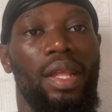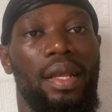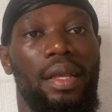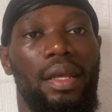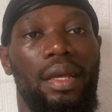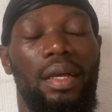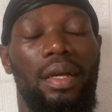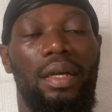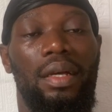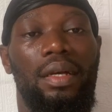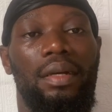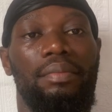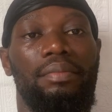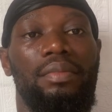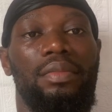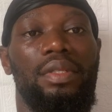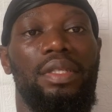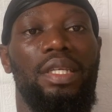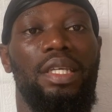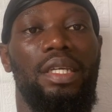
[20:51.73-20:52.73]

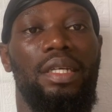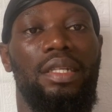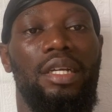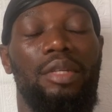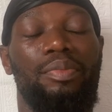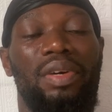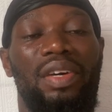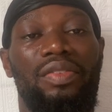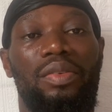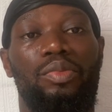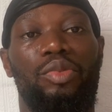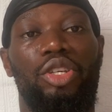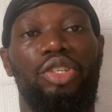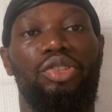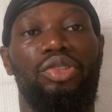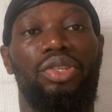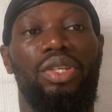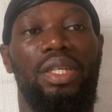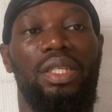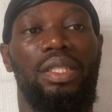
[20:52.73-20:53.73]
a cloud platform where you
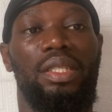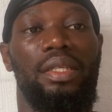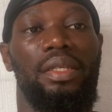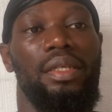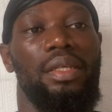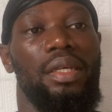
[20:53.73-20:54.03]
can